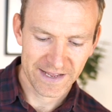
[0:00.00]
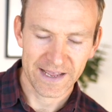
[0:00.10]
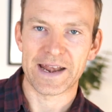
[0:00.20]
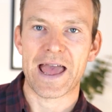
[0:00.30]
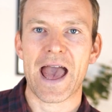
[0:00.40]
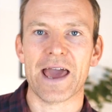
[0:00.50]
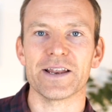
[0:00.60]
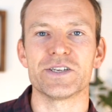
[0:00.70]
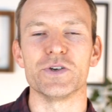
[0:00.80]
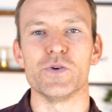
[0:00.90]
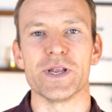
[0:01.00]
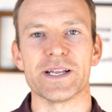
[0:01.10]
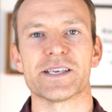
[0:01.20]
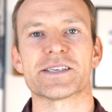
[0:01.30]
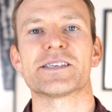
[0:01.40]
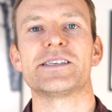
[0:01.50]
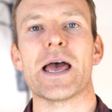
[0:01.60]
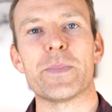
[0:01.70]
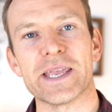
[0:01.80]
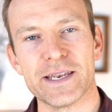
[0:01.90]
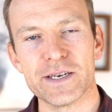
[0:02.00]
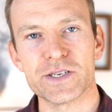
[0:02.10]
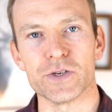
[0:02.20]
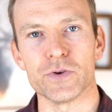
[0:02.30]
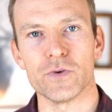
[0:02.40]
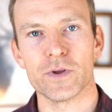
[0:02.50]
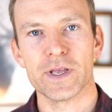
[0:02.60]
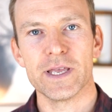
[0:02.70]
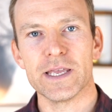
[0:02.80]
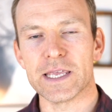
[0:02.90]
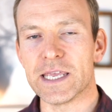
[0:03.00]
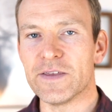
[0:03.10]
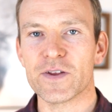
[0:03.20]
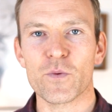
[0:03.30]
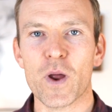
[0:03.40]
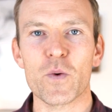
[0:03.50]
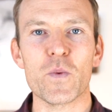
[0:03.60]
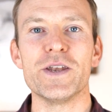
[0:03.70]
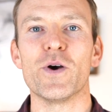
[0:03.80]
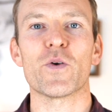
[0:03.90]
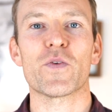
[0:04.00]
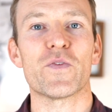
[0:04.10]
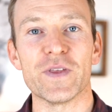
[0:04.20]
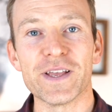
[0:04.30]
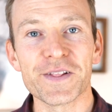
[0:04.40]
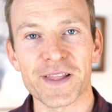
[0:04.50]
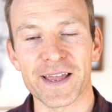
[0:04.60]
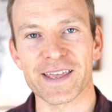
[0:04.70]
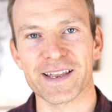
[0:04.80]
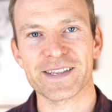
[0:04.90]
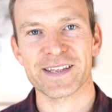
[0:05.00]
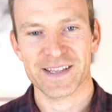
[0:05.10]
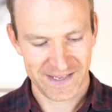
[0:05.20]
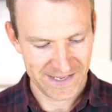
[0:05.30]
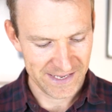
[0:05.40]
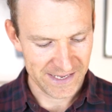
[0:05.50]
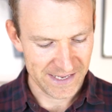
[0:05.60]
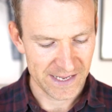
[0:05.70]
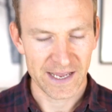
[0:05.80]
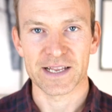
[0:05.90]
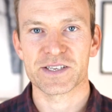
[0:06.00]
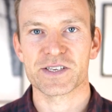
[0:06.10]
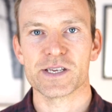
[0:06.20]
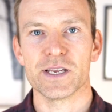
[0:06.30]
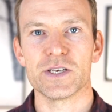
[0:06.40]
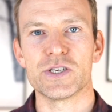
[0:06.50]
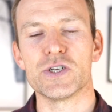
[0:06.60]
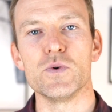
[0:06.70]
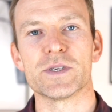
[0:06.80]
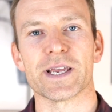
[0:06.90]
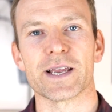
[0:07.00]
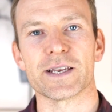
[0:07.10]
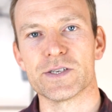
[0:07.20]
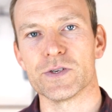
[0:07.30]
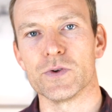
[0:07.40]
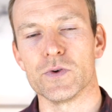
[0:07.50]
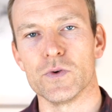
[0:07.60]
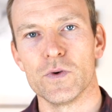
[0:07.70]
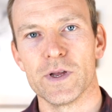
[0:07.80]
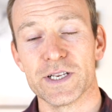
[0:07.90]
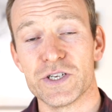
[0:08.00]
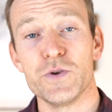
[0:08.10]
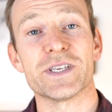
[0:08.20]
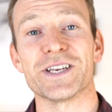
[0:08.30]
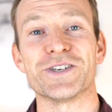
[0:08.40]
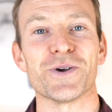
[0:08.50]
an attitude, it's a stepping into, even when we don't feel like it. It's choosing joy, choosing